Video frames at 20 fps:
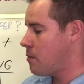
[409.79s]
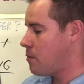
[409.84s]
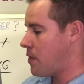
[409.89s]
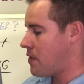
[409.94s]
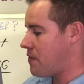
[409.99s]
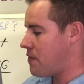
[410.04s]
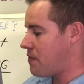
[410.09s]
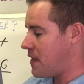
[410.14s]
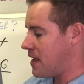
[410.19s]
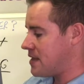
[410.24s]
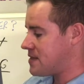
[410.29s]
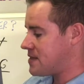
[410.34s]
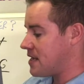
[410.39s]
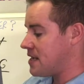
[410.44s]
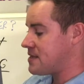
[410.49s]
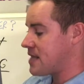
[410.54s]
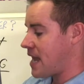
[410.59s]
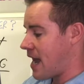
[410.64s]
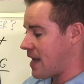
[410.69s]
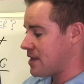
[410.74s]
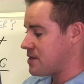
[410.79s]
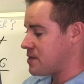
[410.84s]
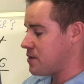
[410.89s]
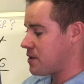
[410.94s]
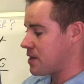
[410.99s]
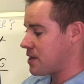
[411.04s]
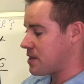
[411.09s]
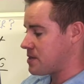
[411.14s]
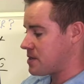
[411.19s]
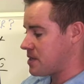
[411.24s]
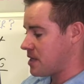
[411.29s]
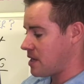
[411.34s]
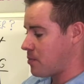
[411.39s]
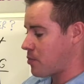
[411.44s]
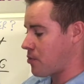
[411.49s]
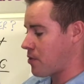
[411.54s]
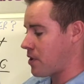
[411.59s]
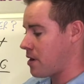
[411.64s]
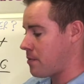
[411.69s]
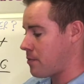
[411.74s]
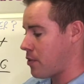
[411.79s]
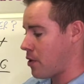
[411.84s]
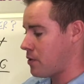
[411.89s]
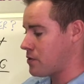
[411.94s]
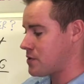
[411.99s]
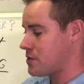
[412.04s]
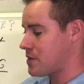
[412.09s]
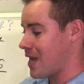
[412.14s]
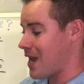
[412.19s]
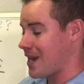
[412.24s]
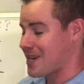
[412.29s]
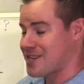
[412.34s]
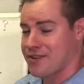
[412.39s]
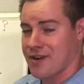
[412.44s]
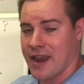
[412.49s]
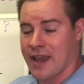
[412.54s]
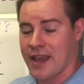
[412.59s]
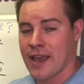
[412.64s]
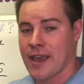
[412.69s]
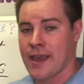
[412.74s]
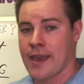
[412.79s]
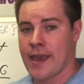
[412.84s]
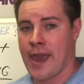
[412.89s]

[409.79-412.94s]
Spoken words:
but this is, as you can see, pre and post x-ray,